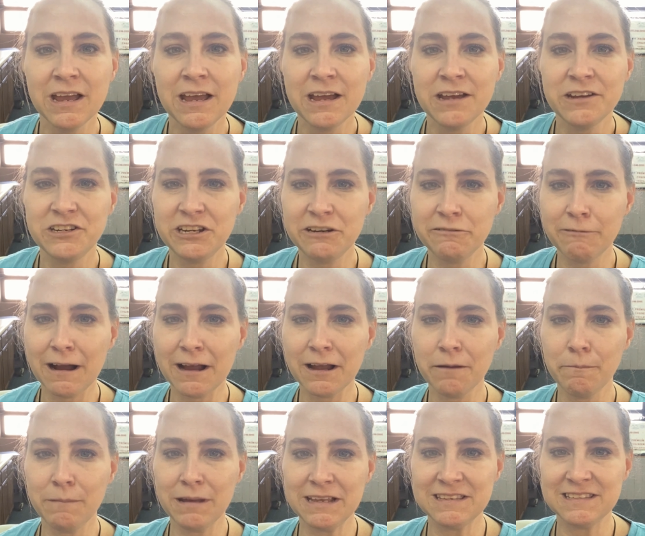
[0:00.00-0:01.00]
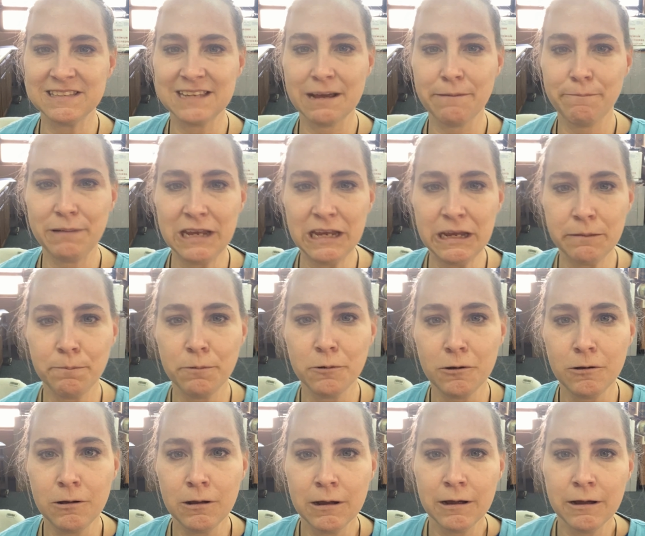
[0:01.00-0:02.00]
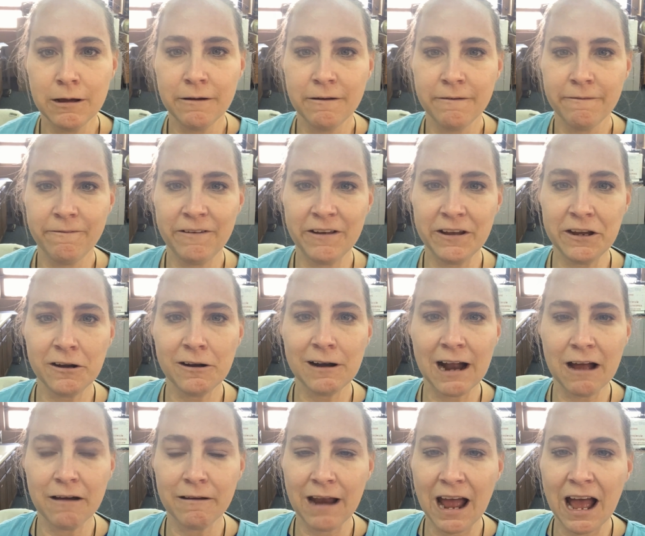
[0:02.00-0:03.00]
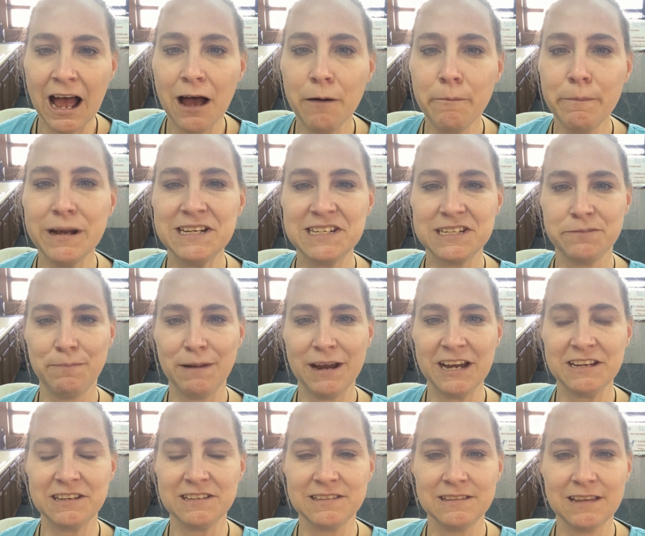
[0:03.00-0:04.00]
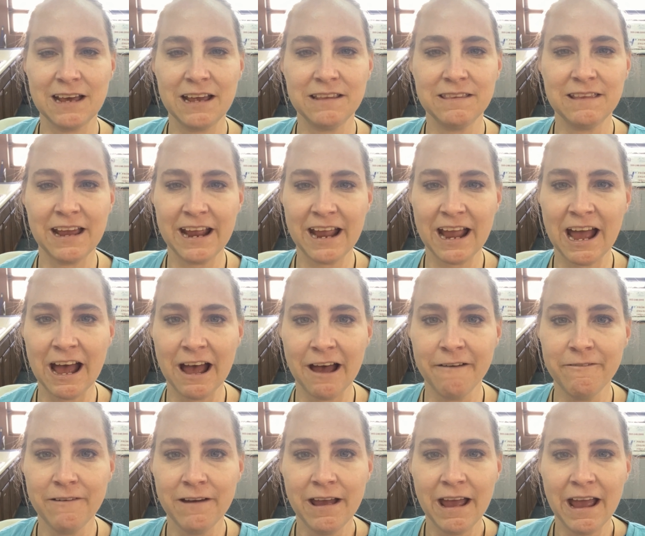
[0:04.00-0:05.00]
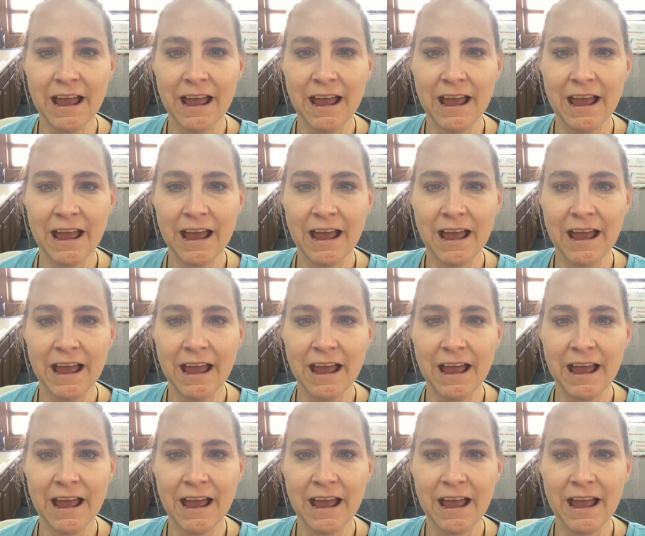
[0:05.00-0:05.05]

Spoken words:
She recommends that people figure out how much space that they have